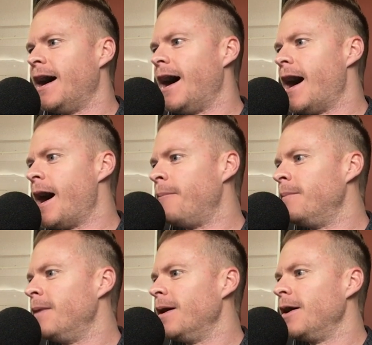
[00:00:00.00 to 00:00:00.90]

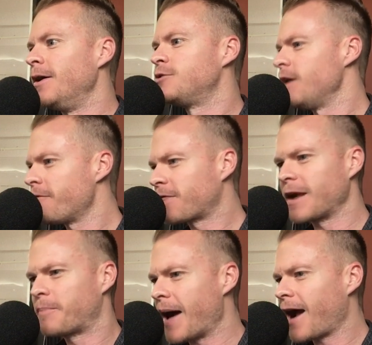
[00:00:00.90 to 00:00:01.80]
do you ever
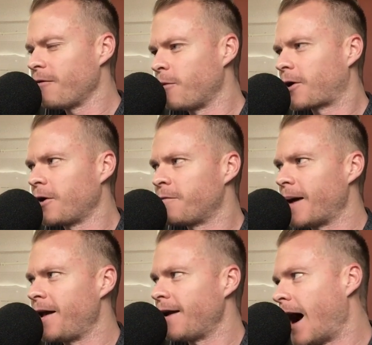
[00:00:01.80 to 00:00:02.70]
think back of what could have
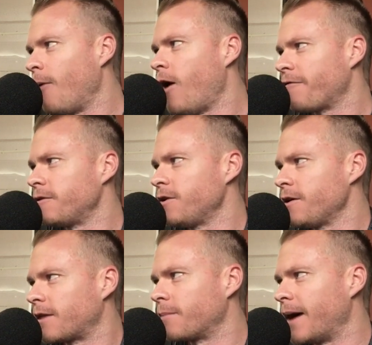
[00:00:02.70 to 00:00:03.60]
been, and how often do
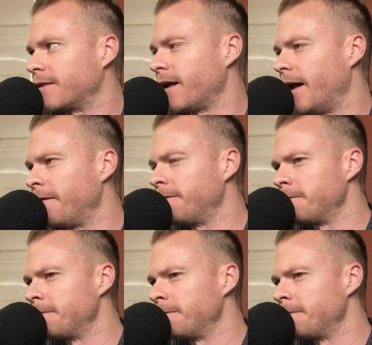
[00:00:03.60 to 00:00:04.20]
you think back to that?